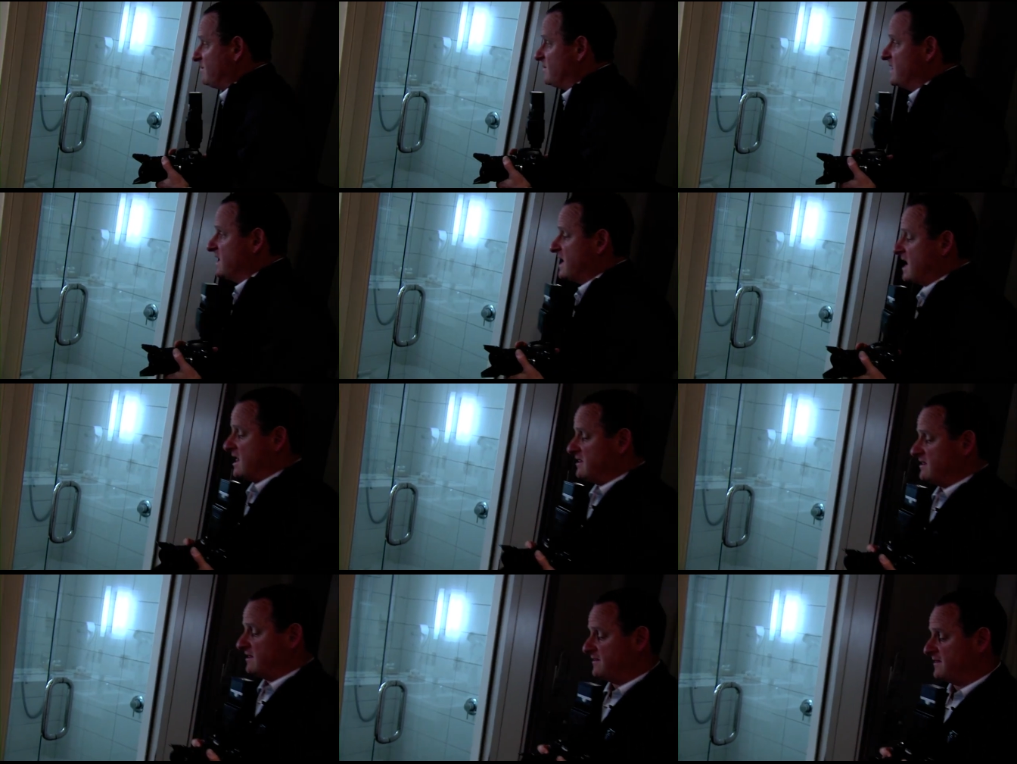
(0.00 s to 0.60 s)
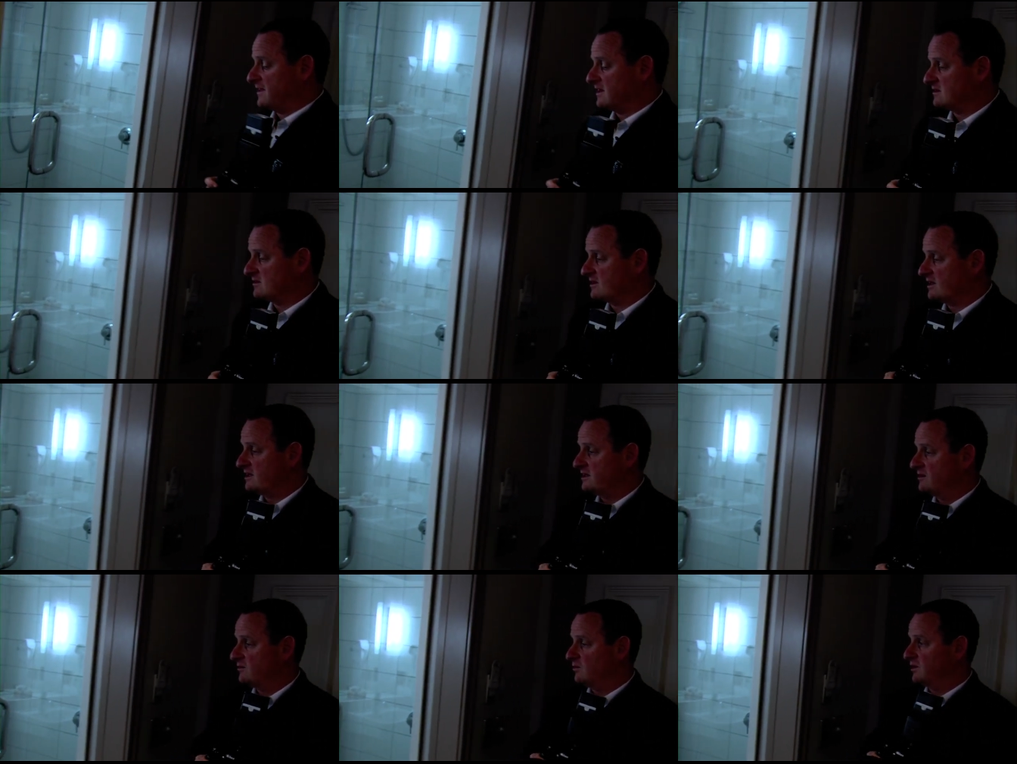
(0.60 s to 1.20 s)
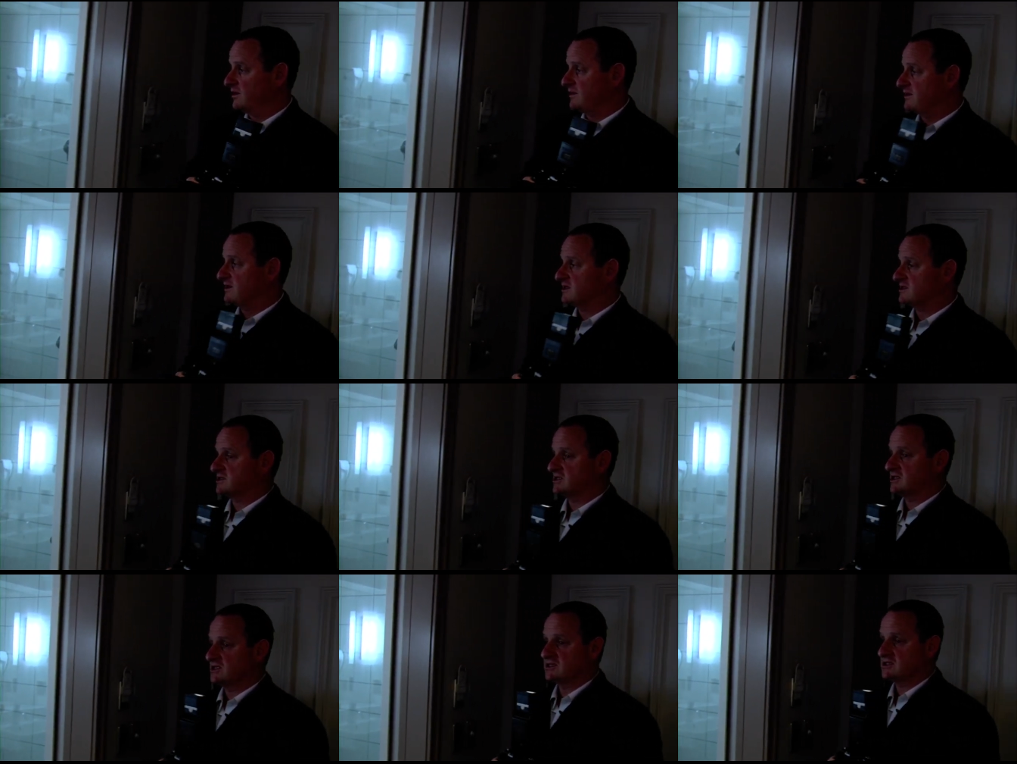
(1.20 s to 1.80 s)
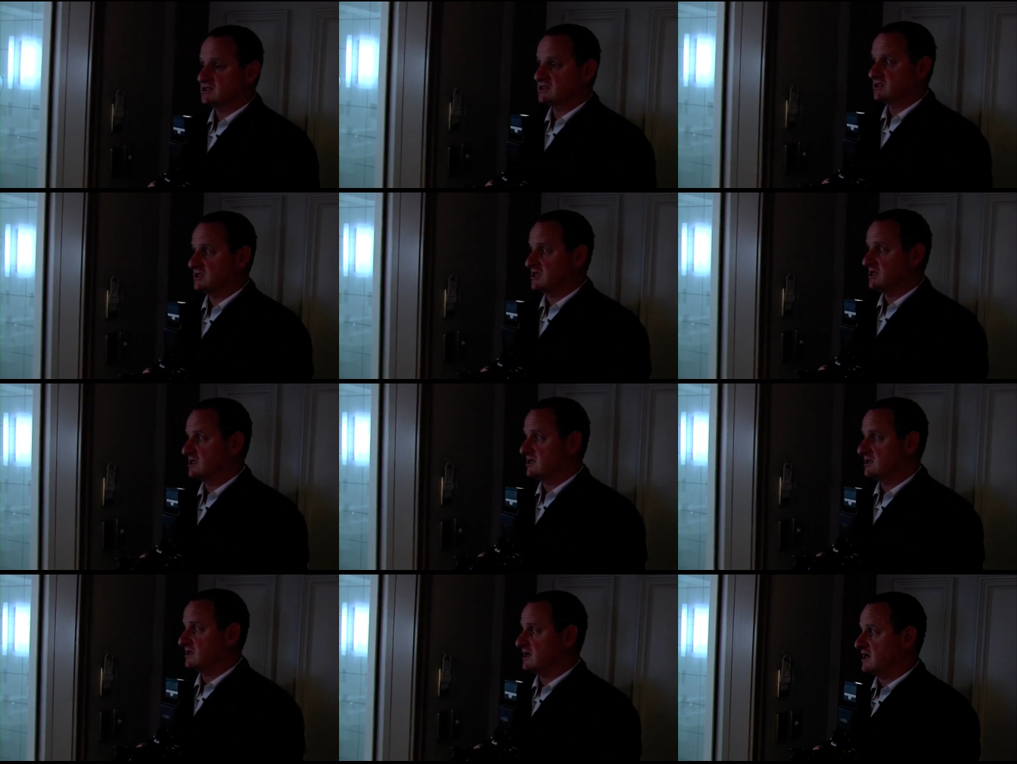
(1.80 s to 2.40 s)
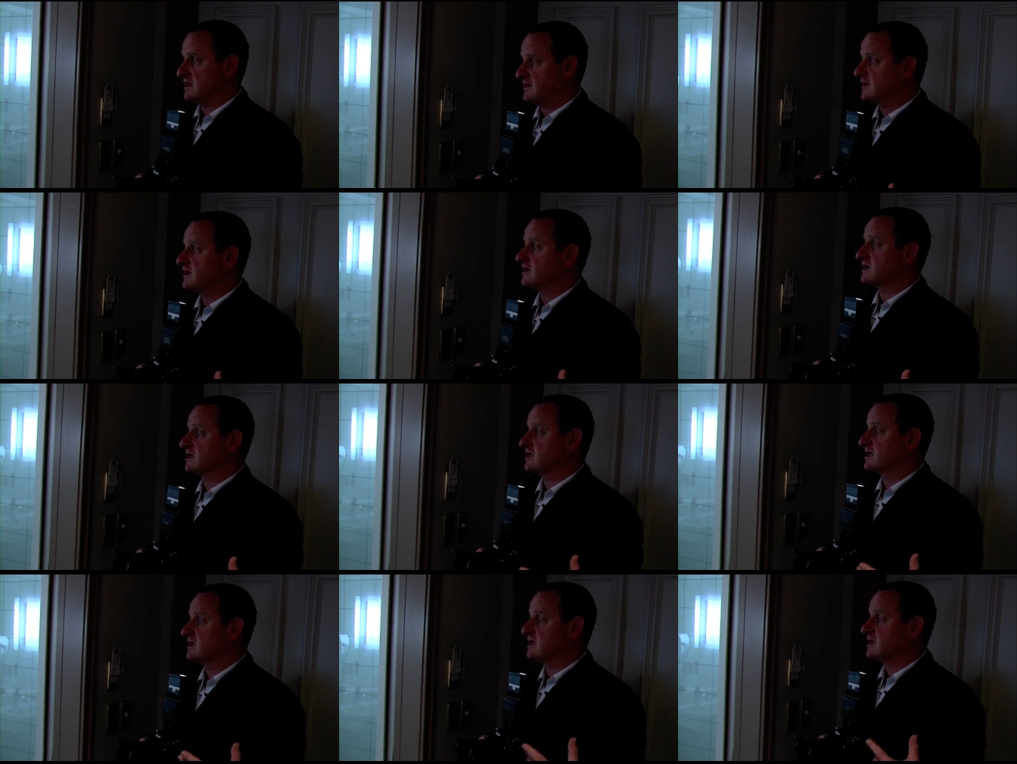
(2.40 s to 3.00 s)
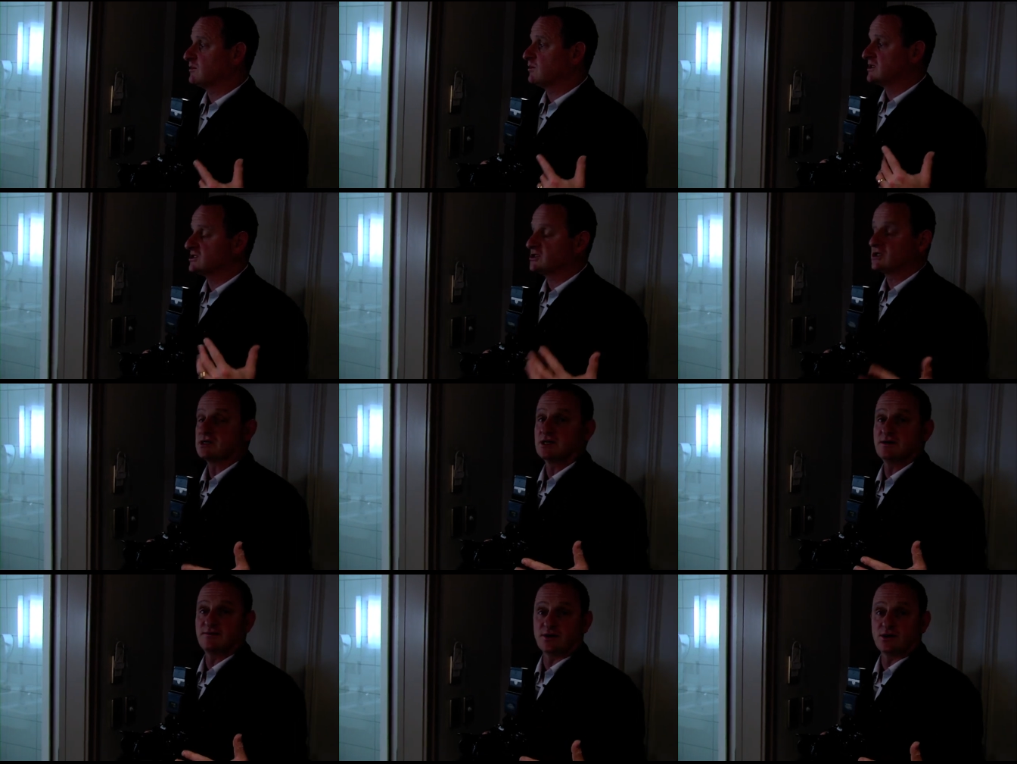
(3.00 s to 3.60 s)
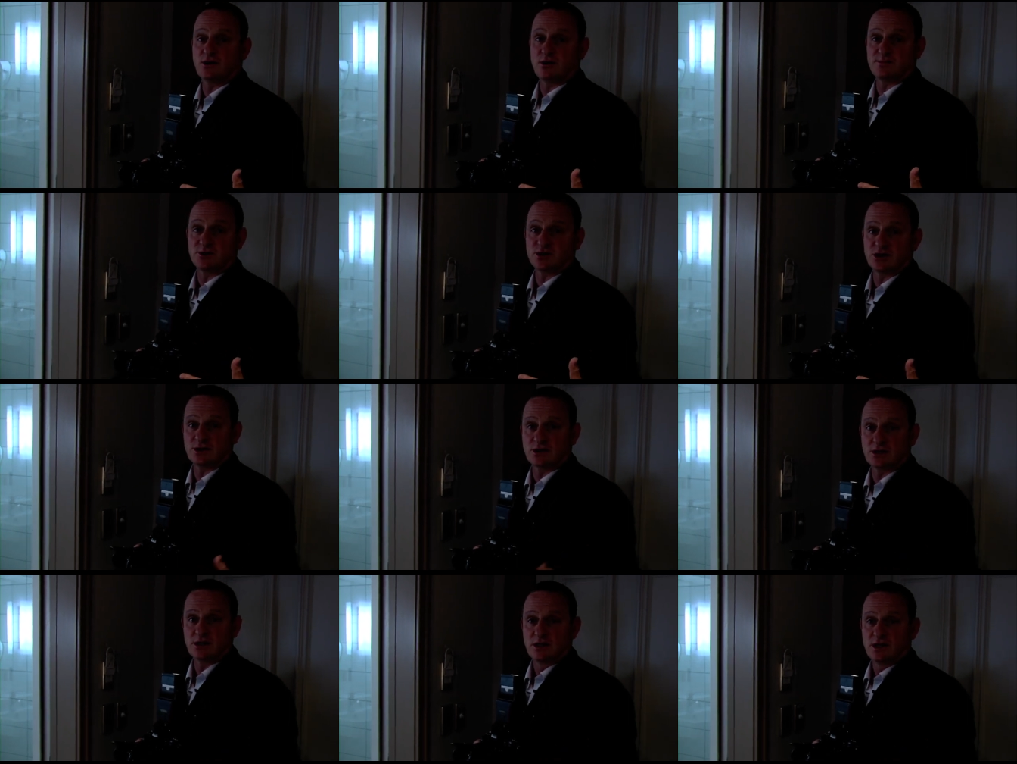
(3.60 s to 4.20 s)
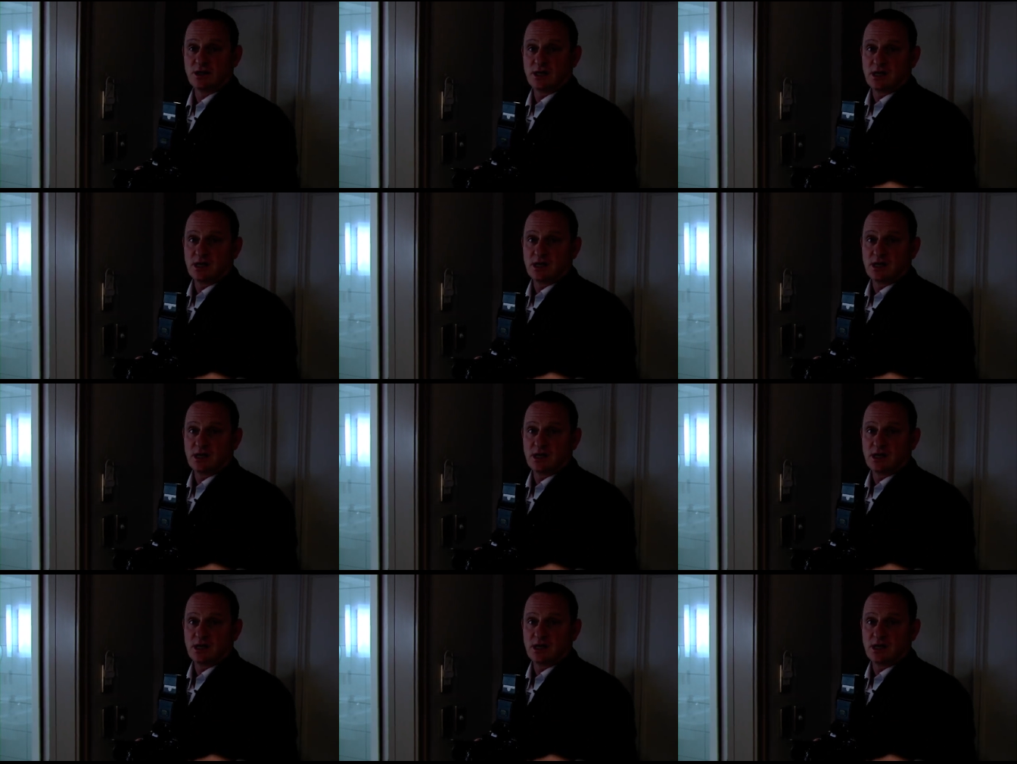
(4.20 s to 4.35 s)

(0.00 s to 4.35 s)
The other thing that with this is that I think, you know, we should give an option,